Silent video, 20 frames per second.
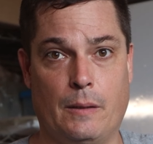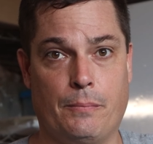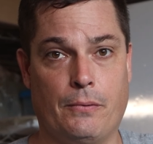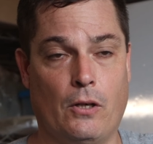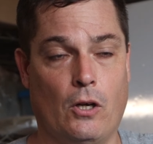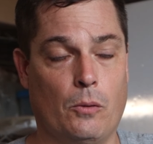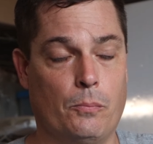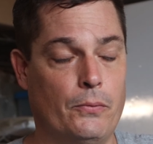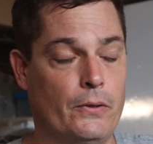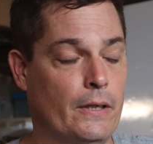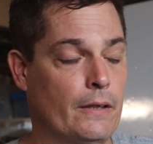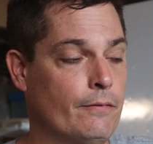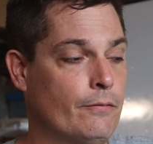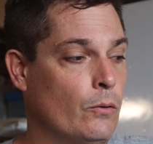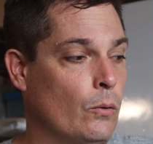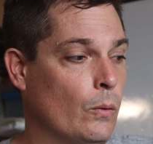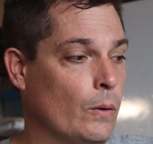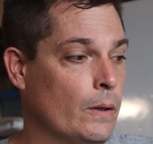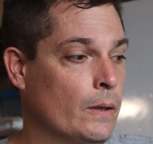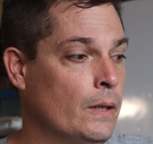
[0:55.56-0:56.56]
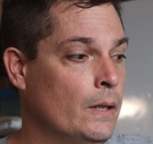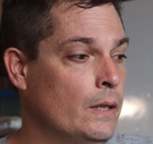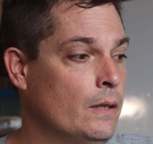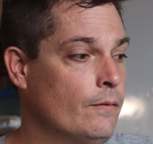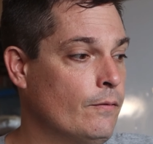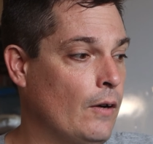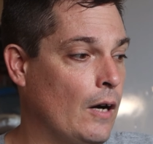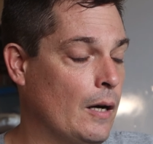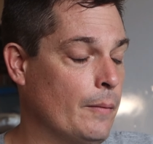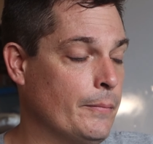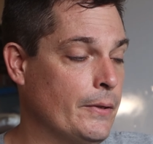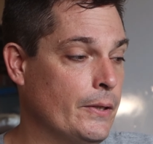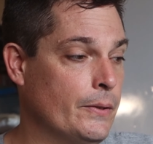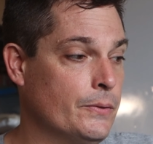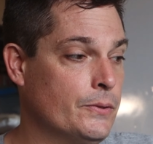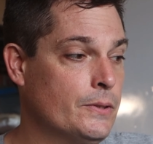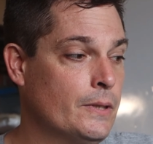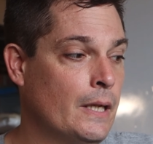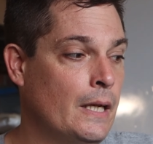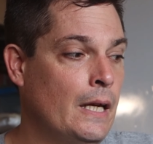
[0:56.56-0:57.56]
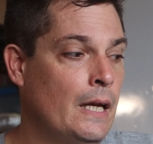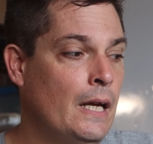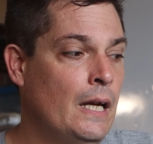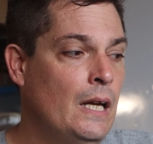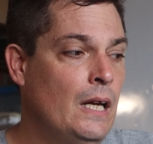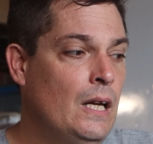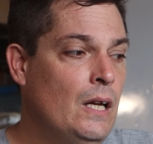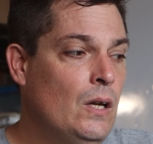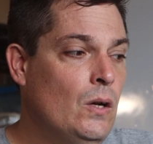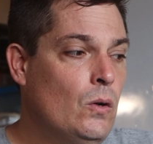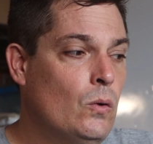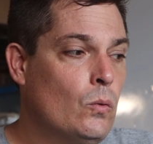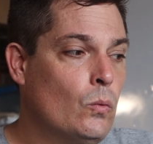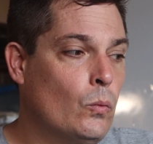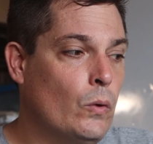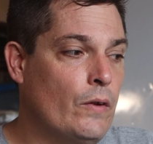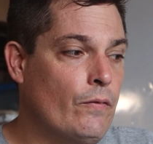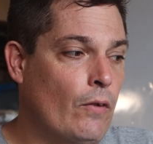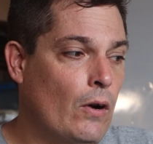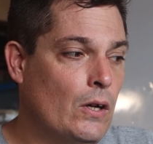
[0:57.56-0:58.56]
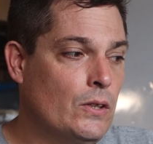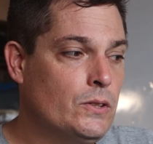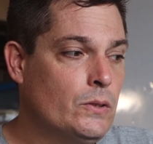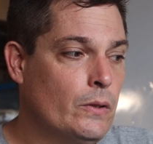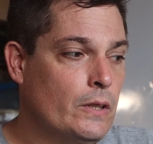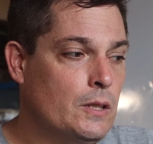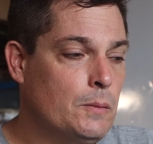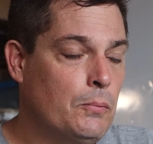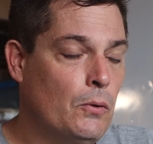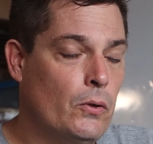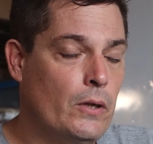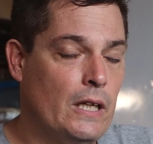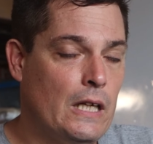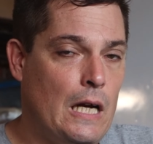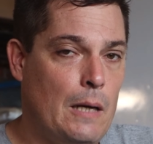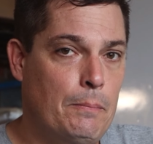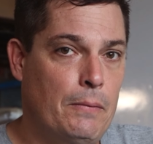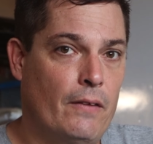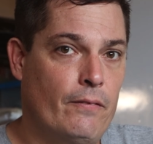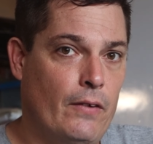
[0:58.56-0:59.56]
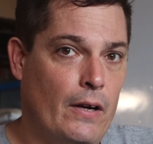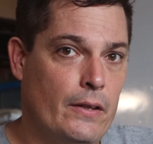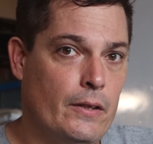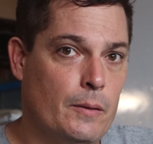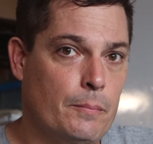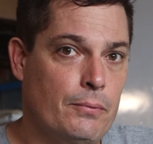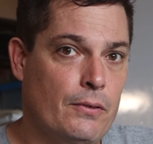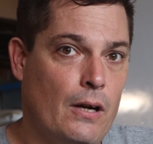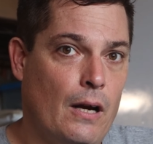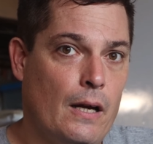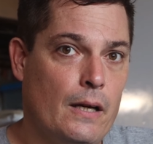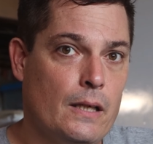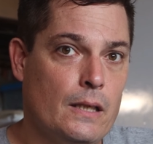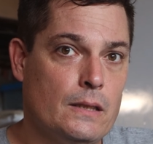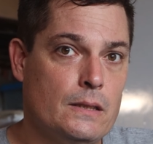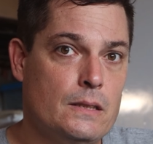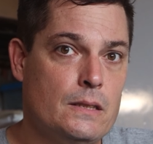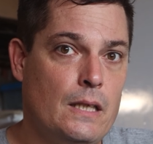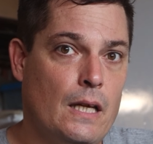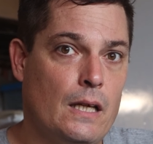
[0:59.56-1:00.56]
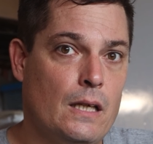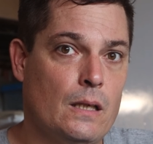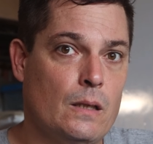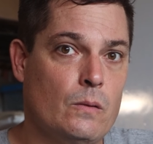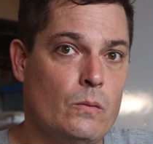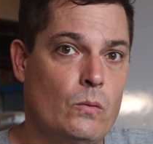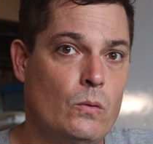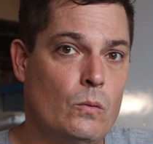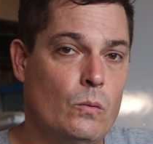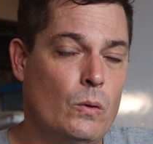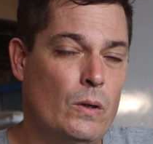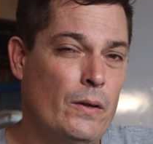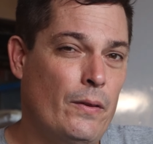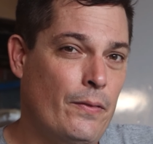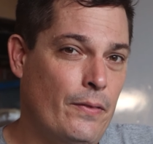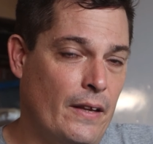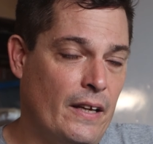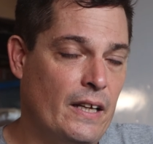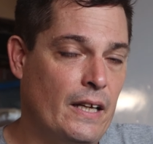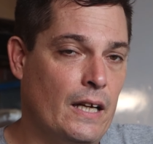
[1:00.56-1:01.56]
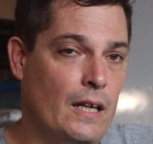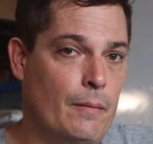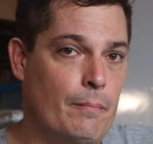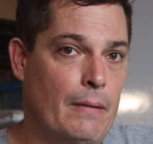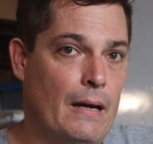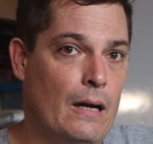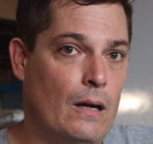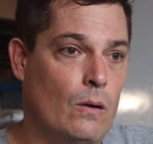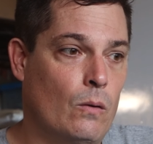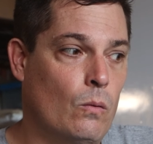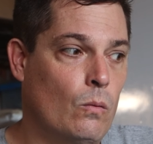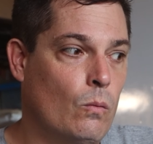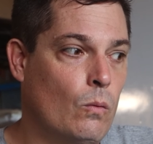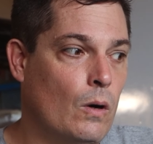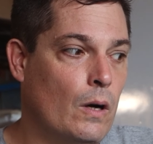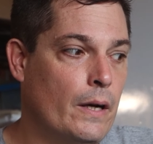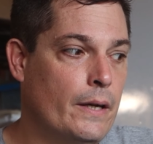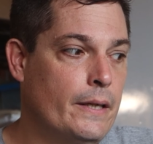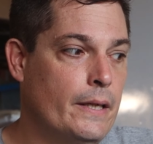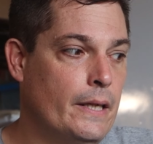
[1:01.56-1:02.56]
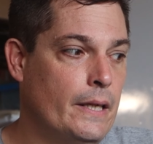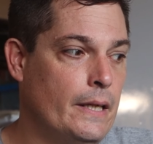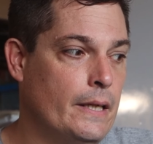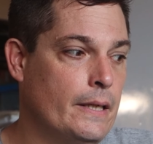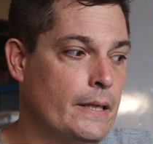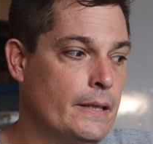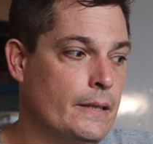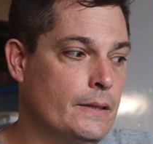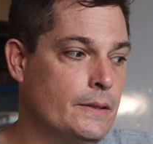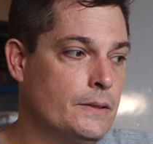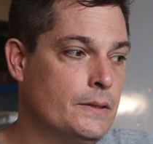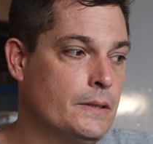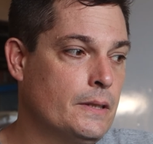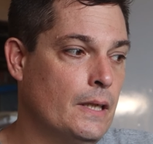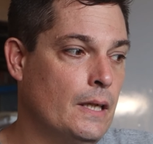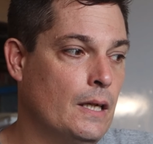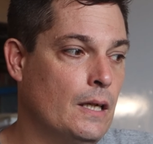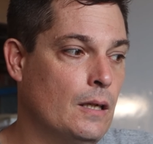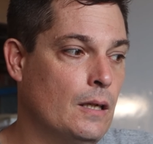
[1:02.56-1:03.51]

appropriate for farm use. We've also explored a couple of other products that are worth thinking about. One is